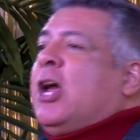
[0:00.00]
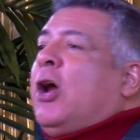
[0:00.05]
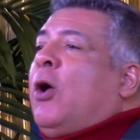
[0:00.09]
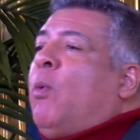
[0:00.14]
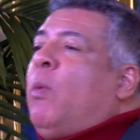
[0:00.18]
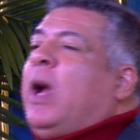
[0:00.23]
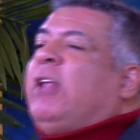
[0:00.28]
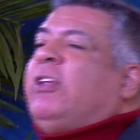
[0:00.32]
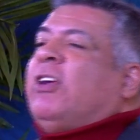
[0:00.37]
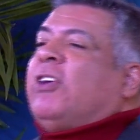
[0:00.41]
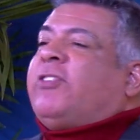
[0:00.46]

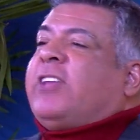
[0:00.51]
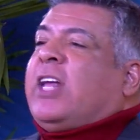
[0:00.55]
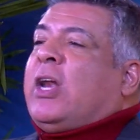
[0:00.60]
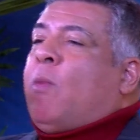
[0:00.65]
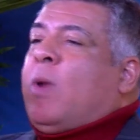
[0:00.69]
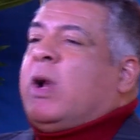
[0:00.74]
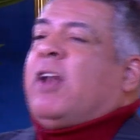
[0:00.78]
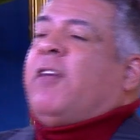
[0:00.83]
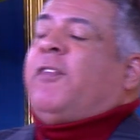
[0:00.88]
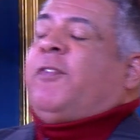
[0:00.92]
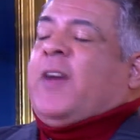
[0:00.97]
We just didn't
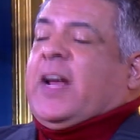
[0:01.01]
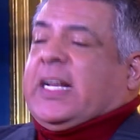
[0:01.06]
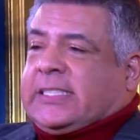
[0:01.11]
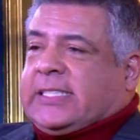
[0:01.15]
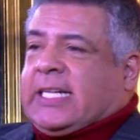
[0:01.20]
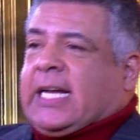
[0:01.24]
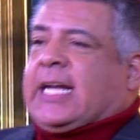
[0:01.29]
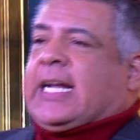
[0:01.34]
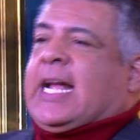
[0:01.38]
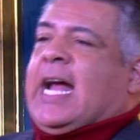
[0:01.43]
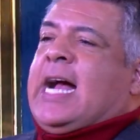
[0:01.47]
want to face
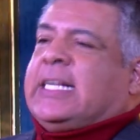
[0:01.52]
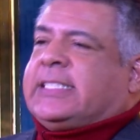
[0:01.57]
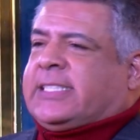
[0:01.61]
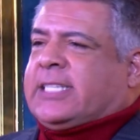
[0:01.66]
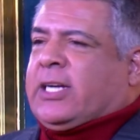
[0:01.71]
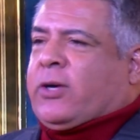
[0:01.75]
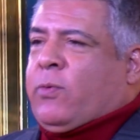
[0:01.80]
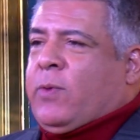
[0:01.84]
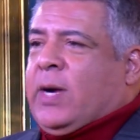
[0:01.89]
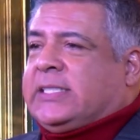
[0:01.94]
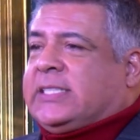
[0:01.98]
the
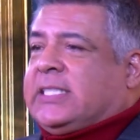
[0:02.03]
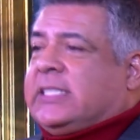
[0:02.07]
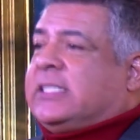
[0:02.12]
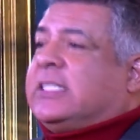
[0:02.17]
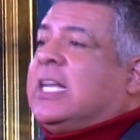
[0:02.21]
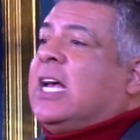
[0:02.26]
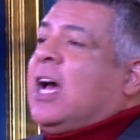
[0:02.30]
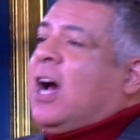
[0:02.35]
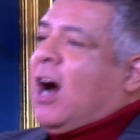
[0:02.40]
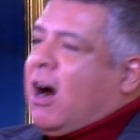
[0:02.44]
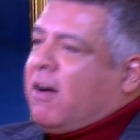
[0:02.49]
consequences
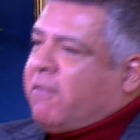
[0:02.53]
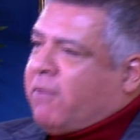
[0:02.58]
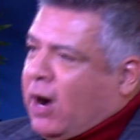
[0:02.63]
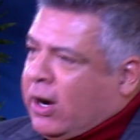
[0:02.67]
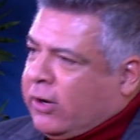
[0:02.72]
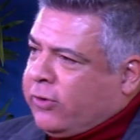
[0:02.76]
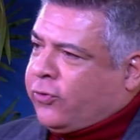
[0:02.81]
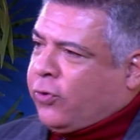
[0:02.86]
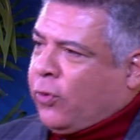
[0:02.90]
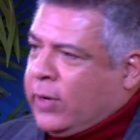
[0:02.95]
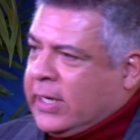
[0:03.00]
of our
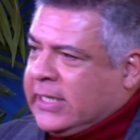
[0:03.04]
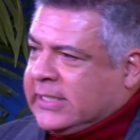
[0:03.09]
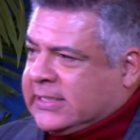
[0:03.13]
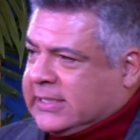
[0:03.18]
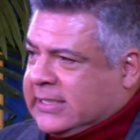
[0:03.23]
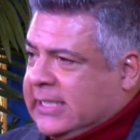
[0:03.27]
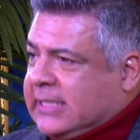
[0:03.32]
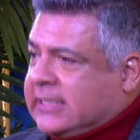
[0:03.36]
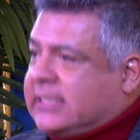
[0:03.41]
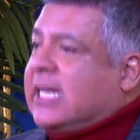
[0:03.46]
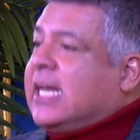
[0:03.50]

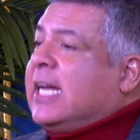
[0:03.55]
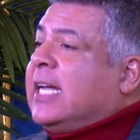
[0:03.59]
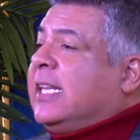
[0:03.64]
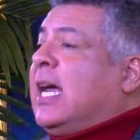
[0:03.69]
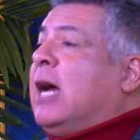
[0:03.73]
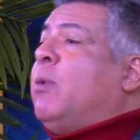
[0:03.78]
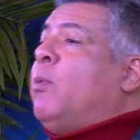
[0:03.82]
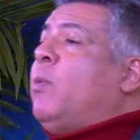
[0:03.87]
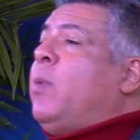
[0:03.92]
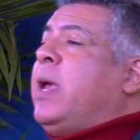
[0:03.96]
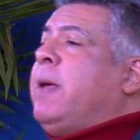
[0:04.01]
choices
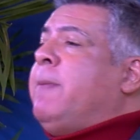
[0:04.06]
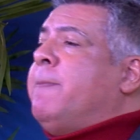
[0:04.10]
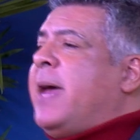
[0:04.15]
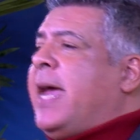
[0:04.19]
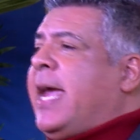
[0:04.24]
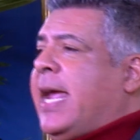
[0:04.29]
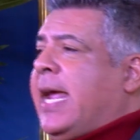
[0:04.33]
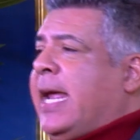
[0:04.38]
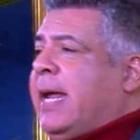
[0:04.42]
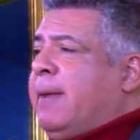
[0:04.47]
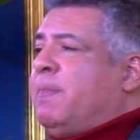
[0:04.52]
that we
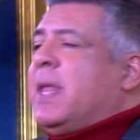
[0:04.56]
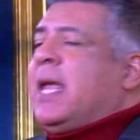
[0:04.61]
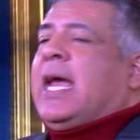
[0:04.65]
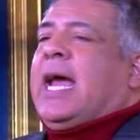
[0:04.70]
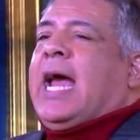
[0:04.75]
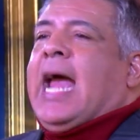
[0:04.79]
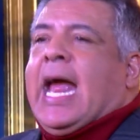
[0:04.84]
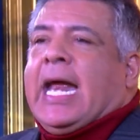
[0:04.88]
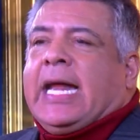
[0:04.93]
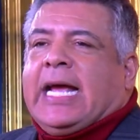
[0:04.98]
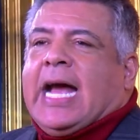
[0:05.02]
made.
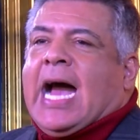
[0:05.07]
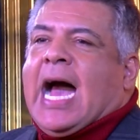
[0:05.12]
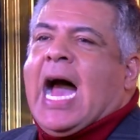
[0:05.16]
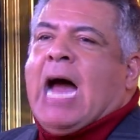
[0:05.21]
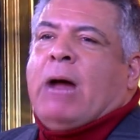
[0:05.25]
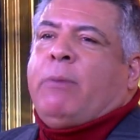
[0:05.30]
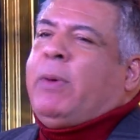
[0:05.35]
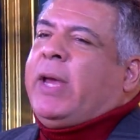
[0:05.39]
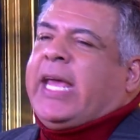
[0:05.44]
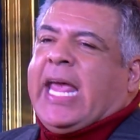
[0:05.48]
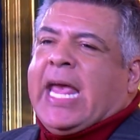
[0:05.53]
And
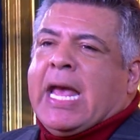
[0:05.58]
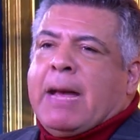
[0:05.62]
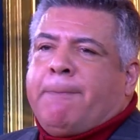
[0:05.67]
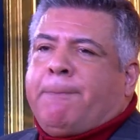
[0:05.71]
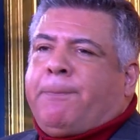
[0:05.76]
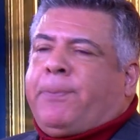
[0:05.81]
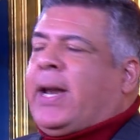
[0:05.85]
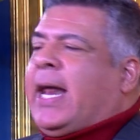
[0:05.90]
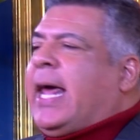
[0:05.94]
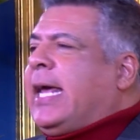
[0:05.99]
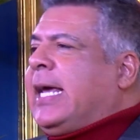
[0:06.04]
God, we can't
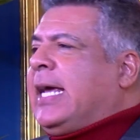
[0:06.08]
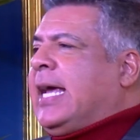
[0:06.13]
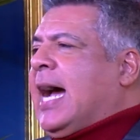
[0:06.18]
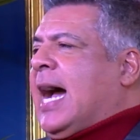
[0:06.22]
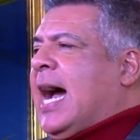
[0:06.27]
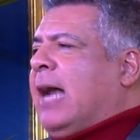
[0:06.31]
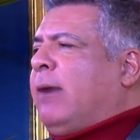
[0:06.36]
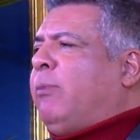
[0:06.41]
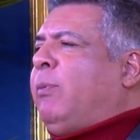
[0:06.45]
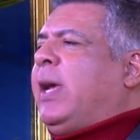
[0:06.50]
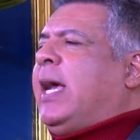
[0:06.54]
play
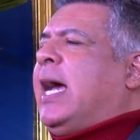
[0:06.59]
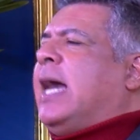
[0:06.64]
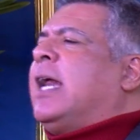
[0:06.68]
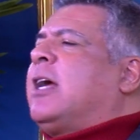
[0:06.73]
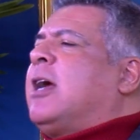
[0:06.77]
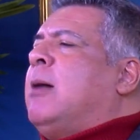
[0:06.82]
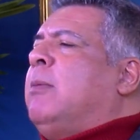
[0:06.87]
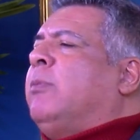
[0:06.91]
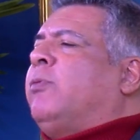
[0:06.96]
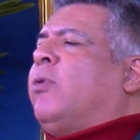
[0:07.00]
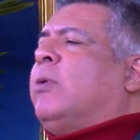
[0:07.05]
God. We got to
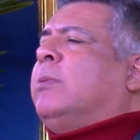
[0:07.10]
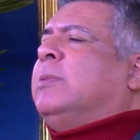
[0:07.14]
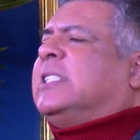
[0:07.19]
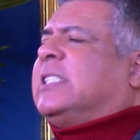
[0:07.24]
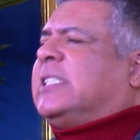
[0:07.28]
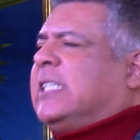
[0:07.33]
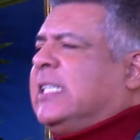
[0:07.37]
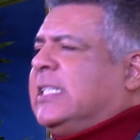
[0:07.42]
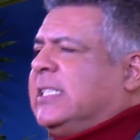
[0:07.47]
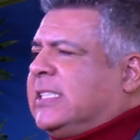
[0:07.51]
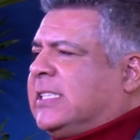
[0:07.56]
come to him
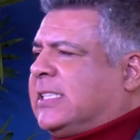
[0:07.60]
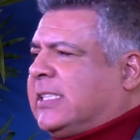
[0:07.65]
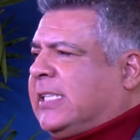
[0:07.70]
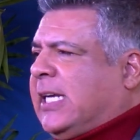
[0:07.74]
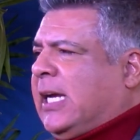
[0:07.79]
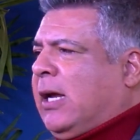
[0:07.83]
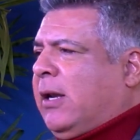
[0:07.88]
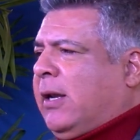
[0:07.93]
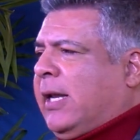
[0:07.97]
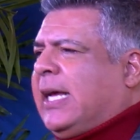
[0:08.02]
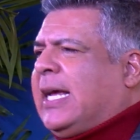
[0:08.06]

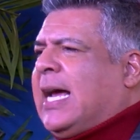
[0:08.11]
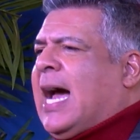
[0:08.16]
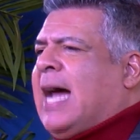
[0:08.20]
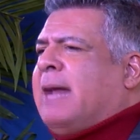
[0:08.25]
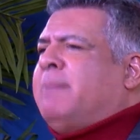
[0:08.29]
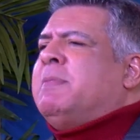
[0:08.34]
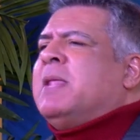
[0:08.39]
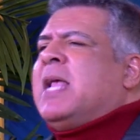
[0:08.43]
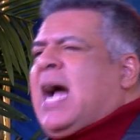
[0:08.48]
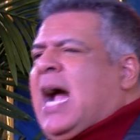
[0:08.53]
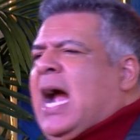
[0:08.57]
sincerely. God,
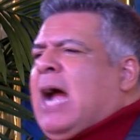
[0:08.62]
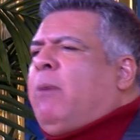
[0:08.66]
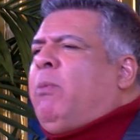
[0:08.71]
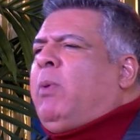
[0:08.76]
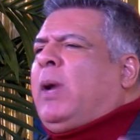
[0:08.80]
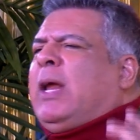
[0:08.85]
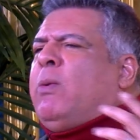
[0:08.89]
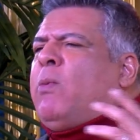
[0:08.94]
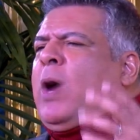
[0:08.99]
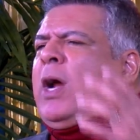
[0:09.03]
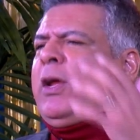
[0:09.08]
I
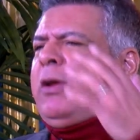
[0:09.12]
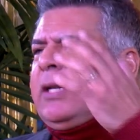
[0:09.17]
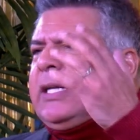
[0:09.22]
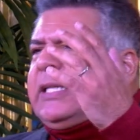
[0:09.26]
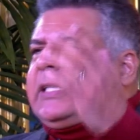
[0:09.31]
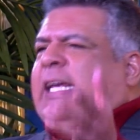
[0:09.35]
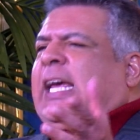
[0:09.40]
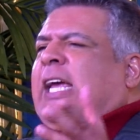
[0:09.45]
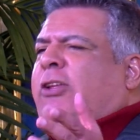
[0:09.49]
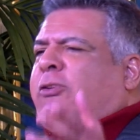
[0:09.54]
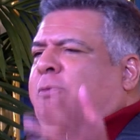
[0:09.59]
really want you to
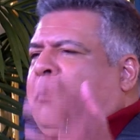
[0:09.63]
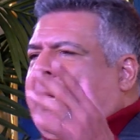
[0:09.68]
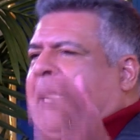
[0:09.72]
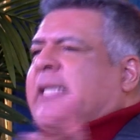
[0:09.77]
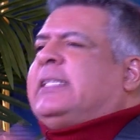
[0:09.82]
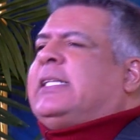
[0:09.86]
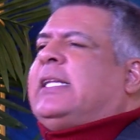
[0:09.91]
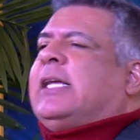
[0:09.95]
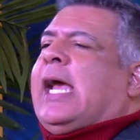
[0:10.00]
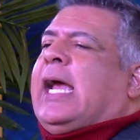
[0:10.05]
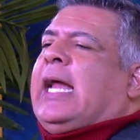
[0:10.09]
teach me
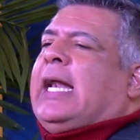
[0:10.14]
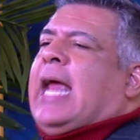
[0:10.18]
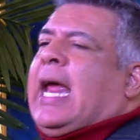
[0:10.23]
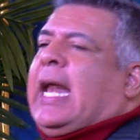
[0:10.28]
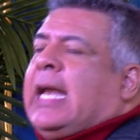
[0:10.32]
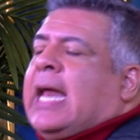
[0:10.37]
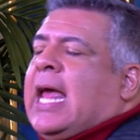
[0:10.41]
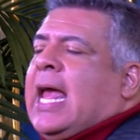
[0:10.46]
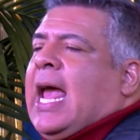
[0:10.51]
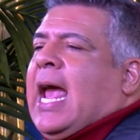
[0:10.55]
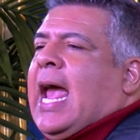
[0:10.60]

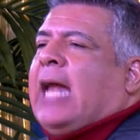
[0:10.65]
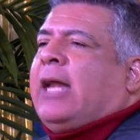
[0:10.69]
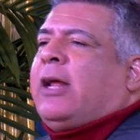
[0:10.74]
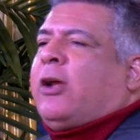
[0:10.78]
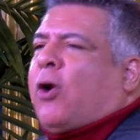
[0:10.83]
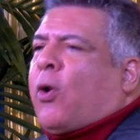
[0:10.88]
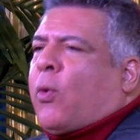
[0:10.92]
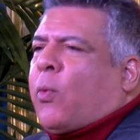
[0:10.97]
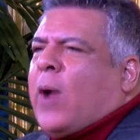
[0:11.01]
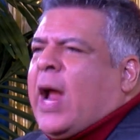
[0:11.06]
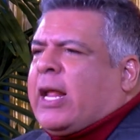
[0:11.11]
and
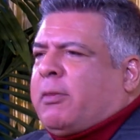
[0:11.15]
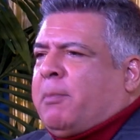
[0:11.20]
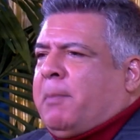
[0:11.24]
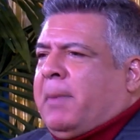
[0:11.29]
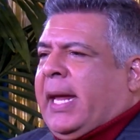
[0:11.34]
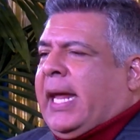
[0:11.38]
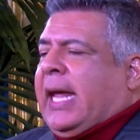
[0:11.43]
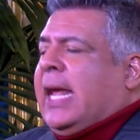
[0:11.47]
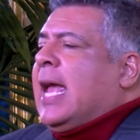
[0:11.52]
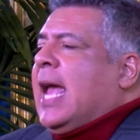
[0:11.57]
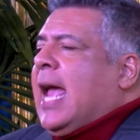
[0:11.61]
correct
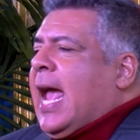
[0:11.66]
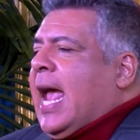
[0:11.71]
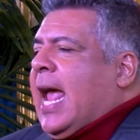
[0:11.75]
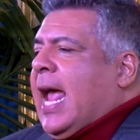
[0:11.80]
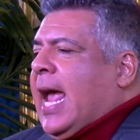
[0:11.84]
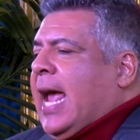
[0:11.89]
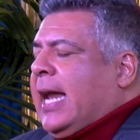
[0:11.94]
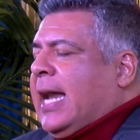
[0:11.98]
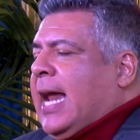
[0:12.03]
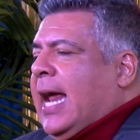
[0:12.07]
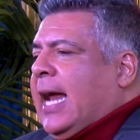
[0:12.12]
me
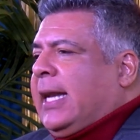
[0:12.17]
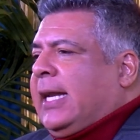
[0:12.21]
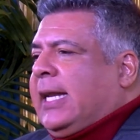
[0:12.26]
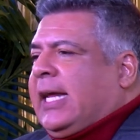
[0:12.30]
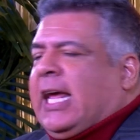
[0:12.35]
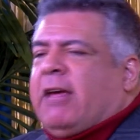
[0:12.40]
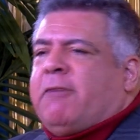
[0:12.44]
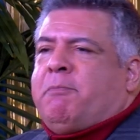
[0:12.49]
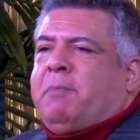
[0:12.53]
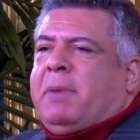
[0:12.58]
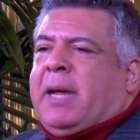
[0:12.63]
and
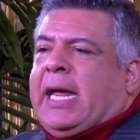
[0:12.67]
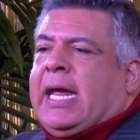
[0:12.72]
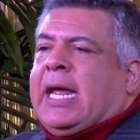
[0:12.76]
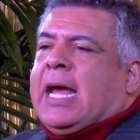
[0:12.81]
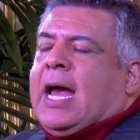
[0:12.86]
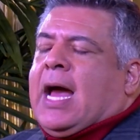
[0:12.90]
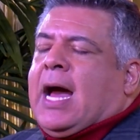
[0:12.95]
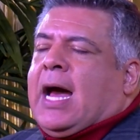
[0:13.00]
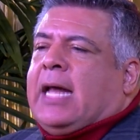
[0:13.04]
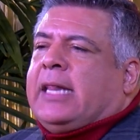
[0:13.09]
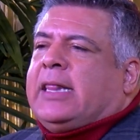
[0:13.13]
give me
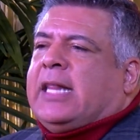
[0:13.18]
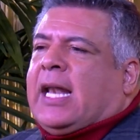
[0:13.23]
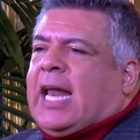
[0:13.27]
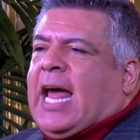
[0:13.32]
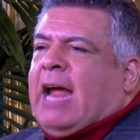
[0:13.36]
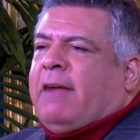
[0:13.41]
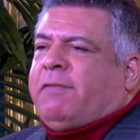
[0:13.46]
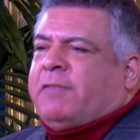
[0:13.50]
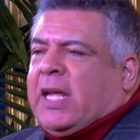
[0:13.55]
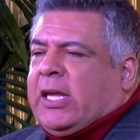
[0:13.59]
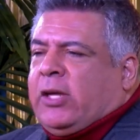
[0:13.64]
the
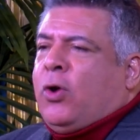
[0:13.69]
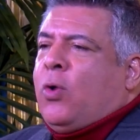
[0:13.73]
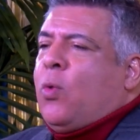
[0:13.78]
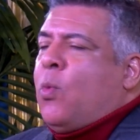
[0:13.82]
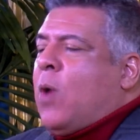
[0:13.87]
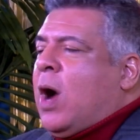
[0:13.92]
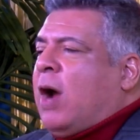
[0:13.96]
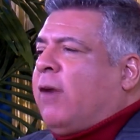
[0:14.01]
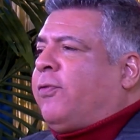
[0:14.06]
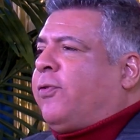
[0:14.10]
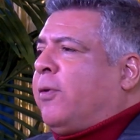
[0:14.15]
life that you
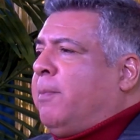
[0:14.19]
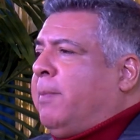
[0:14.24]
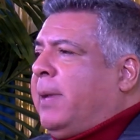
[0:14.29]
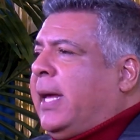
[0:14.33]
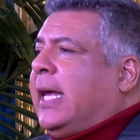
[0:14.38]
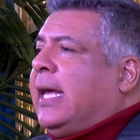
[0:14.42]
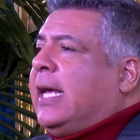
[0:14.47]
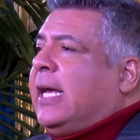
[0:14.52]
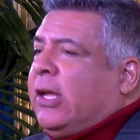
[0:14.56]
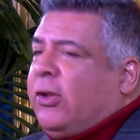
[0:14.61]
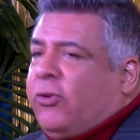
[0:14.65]
want for
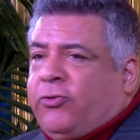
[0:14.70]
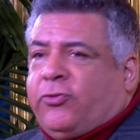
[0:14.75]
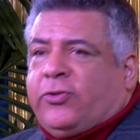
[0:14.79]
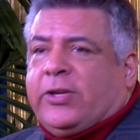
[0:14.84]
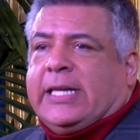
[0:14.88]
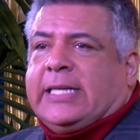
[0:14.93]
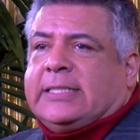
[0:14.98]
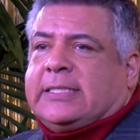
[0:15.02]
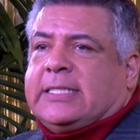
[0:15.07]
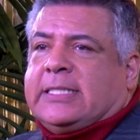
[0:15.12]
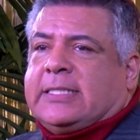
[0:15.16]
me in
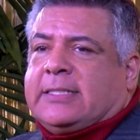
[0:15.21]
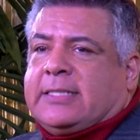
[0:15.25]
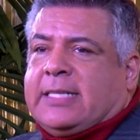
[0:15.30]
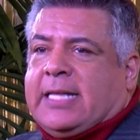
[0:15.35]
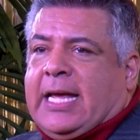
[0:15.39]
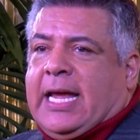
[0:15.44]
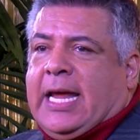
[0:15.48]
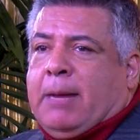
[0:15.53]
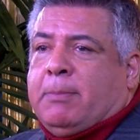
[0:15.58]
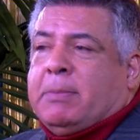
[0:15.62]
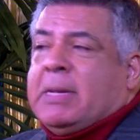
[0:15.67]
Jesus'
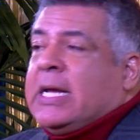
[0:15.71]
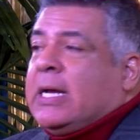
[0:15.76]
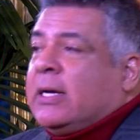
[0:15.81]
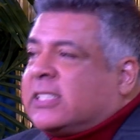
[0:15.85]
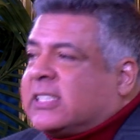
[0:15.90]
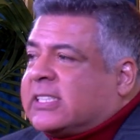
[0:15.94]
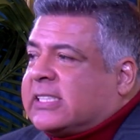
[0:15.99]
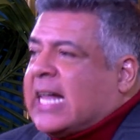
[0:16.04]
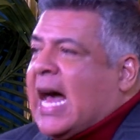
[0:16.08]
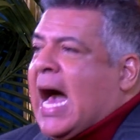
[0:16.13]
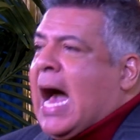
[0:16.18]
name.
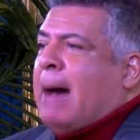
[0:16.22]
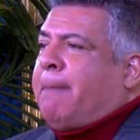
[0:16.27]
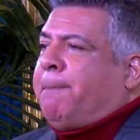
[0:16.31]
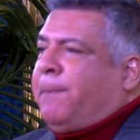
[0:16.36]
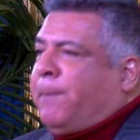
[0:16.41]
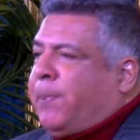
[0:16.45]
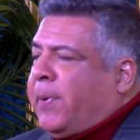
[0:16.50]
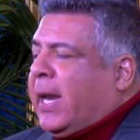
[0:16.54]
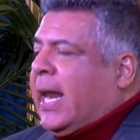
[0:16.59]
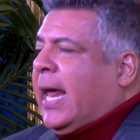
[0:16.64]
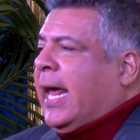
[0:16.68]
Stop
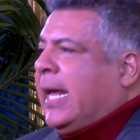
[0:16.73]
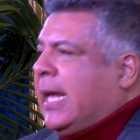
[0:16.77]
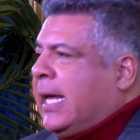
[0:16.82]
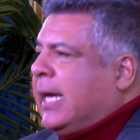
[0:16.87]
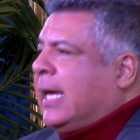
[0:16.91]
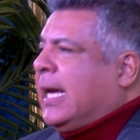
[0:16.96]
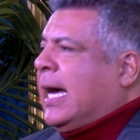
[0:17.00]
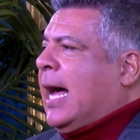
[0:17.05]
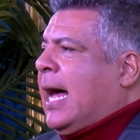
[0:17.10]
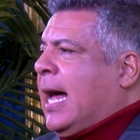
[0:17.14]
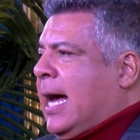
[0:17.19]
playing
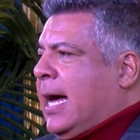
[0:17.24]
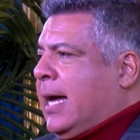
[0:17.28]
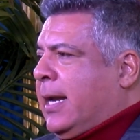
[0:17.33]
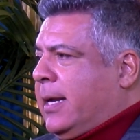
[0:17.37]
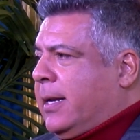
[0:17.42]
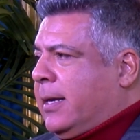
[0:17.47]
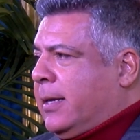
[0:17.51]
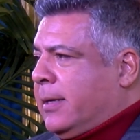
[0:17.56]
God.